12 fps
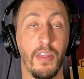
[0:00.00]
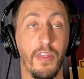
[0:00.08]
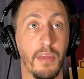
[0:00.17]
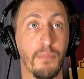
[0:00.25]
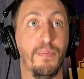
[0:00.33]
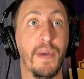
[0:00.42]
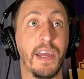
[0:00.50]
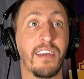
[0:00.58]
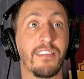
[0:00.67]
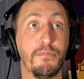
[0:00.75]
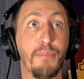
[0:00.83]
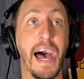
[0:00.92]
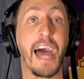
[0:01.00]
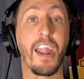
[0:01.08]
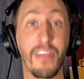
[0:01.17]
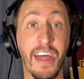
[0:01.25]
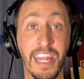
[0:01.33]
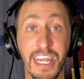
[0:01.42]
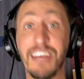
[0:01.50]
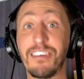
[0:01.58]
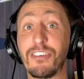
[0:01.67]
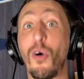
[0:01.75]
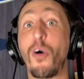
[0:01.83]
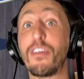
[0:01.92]
The biggest battle that he
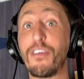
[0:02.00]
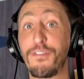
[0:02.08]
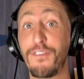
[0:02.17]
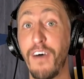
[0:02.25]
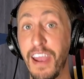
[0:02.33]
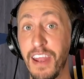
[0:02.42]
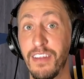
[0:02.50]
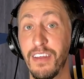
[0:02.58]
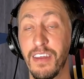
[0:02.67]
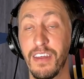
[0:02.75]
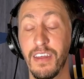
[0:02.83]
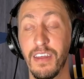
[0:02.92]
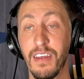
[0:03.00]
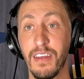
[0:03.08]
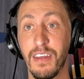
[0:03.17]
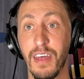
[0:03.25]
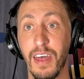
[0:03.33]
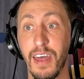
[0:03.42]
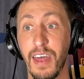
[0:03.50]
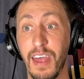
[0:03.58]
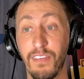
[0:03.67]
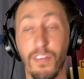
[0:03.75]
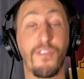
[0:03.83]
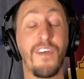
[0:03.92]
is going to fight
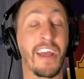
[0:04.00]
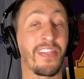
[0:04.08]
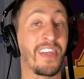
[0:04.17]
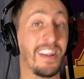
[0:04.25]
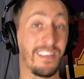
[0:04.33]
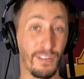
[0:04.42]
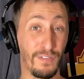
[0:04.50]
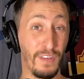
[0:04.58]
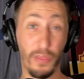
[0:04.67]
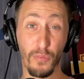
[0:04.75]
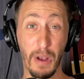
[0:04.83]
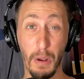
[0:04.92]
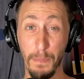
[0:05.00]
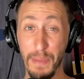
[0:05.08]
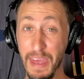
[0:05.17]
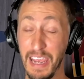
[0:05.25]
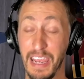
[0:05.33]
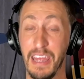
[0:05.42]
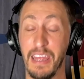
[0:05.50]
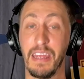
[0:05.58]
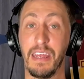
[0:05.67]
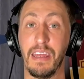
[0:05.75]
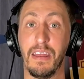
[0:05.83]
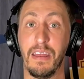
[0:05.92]
is the fact that he's a 5th round pick
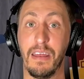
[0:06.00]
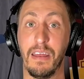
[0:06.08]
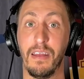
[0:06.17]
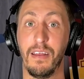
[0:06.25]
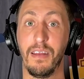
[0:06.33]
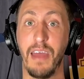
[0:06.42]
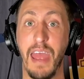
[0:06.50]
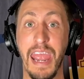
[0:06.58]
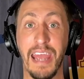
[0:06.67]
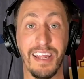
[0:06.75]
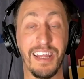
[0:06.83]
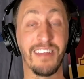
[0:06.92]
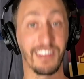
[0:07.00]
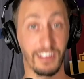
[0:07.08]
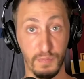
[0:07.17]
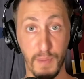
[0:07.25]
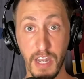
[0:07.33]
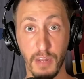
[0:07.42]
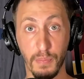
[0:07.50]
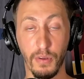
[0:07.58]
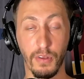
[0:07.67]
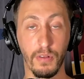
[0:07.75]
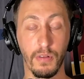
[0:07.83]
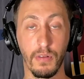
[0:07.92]
and he's
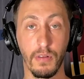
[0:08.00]
expendable.